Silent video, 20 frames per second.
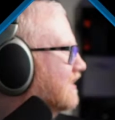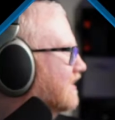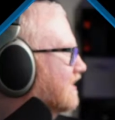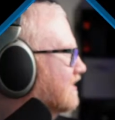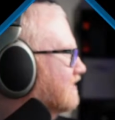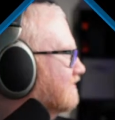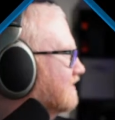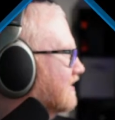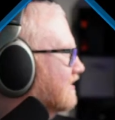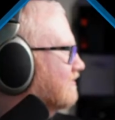Yeah,
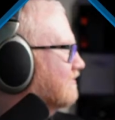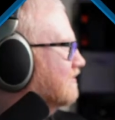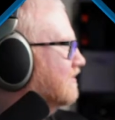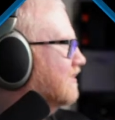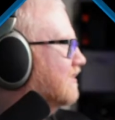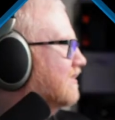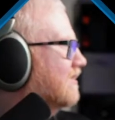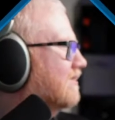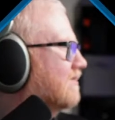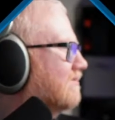here we go.
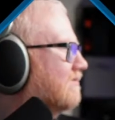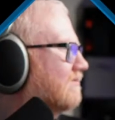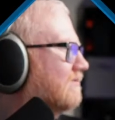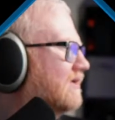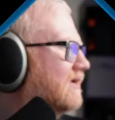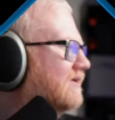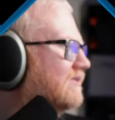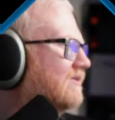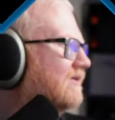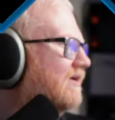So
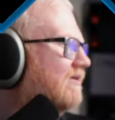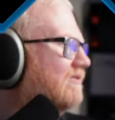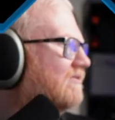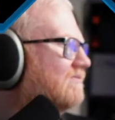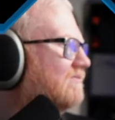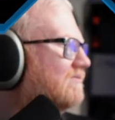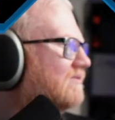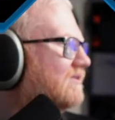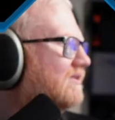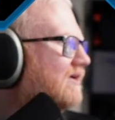like the
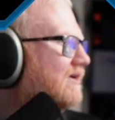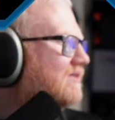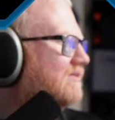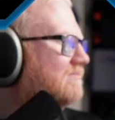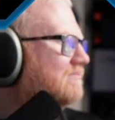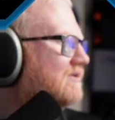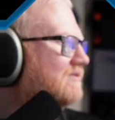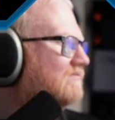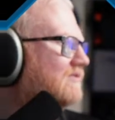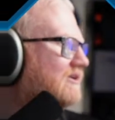
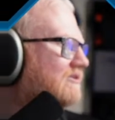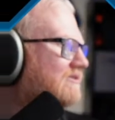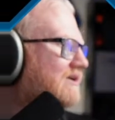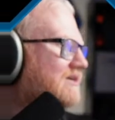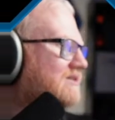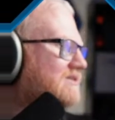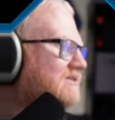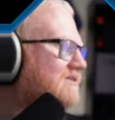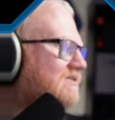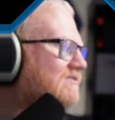awesome
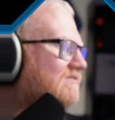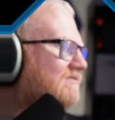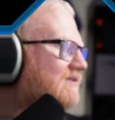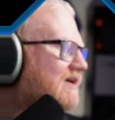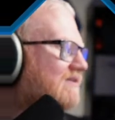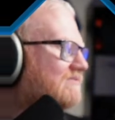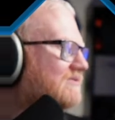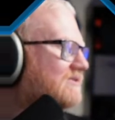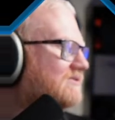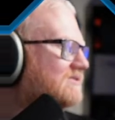configuration is
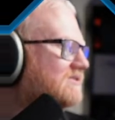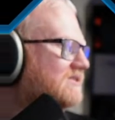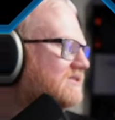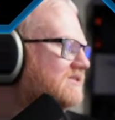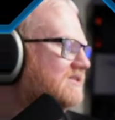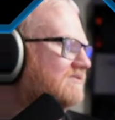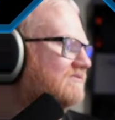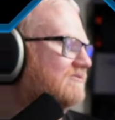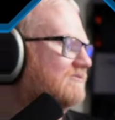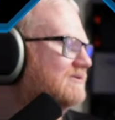
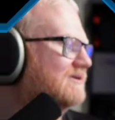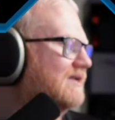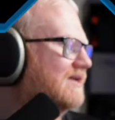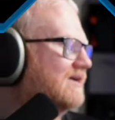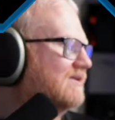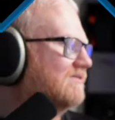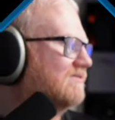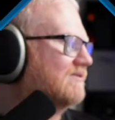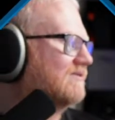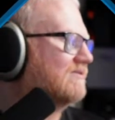564
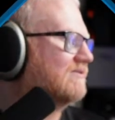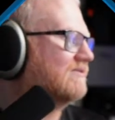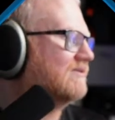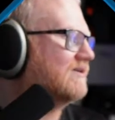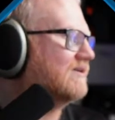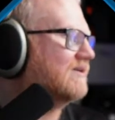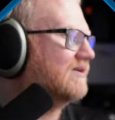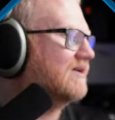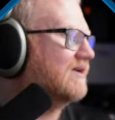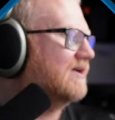lines
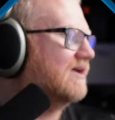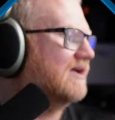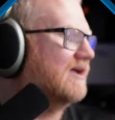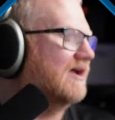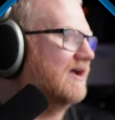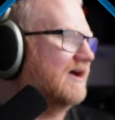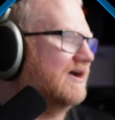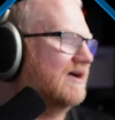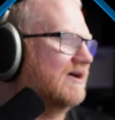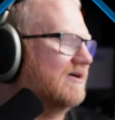long.
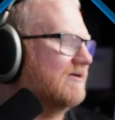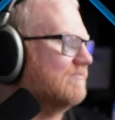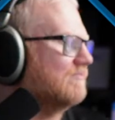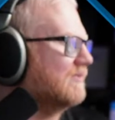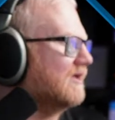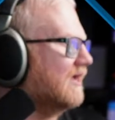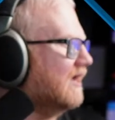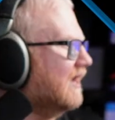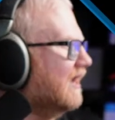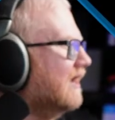
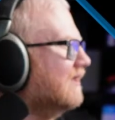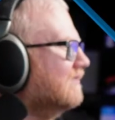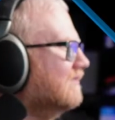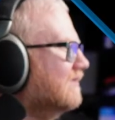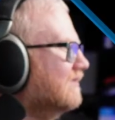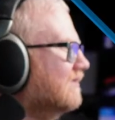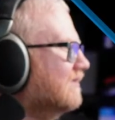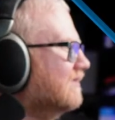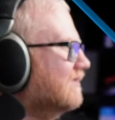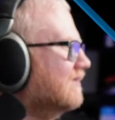And
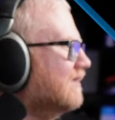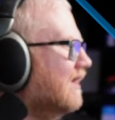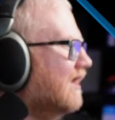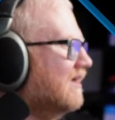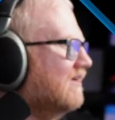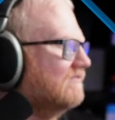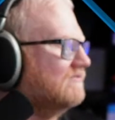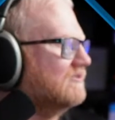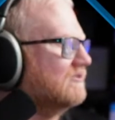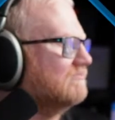then
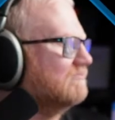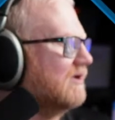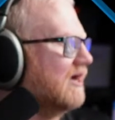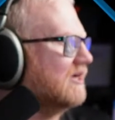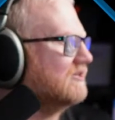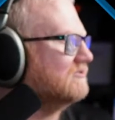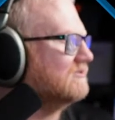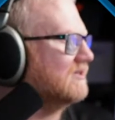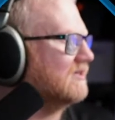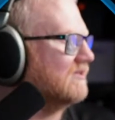after
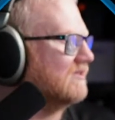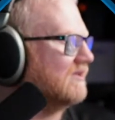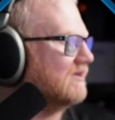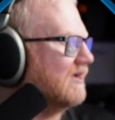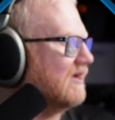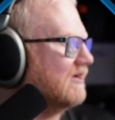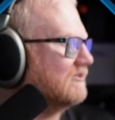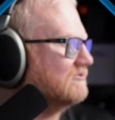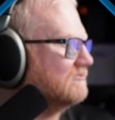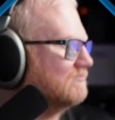
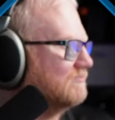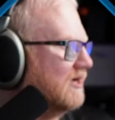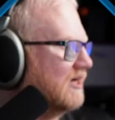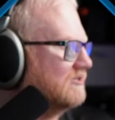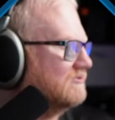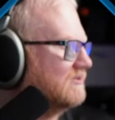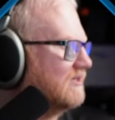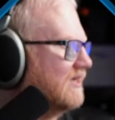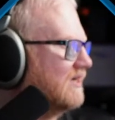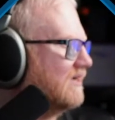
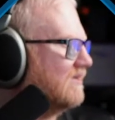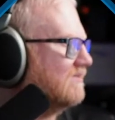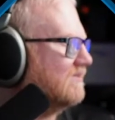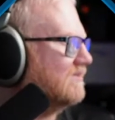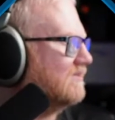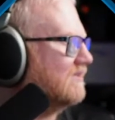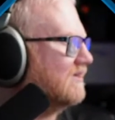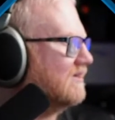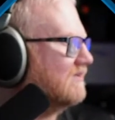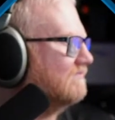modularized,
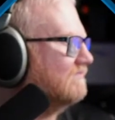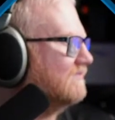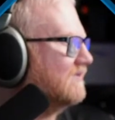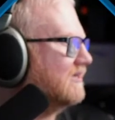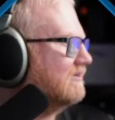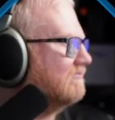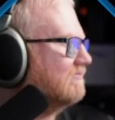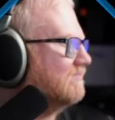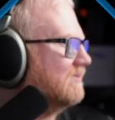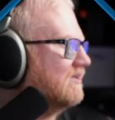the
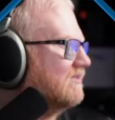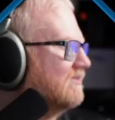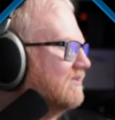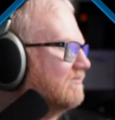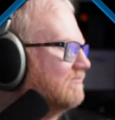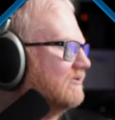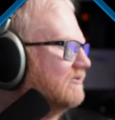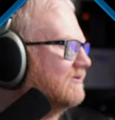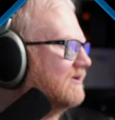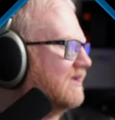config would be
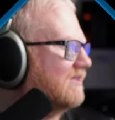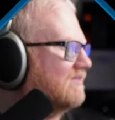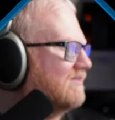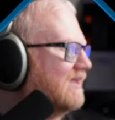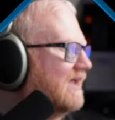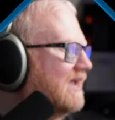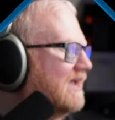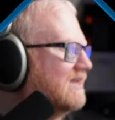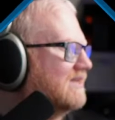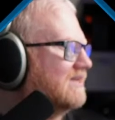similar as
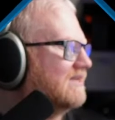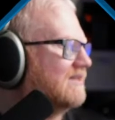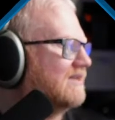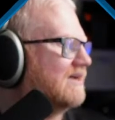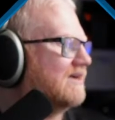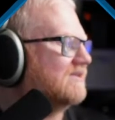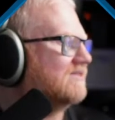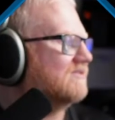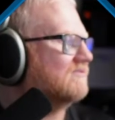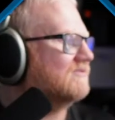the 80
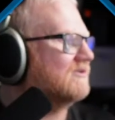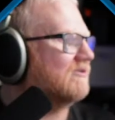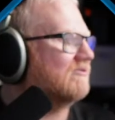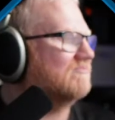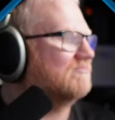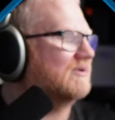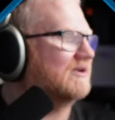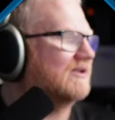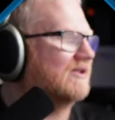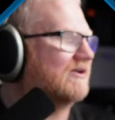lines of
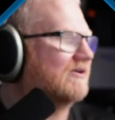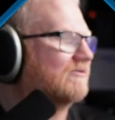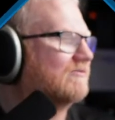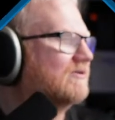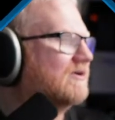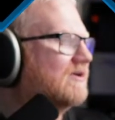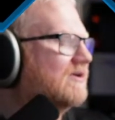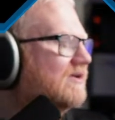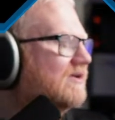code below.